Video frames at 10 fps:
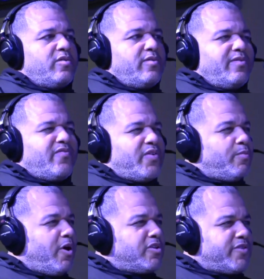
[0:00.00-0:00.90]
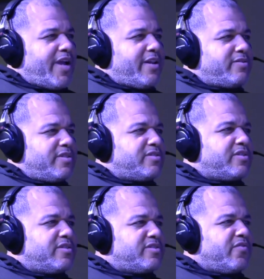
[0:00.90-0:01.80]
football trainers. There's
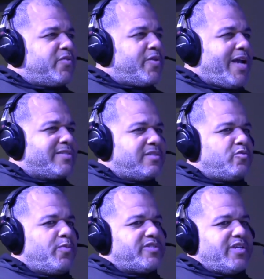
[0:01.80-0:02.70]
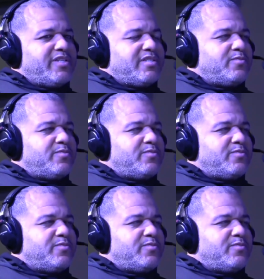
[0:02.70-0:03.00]
a few guys that do positions,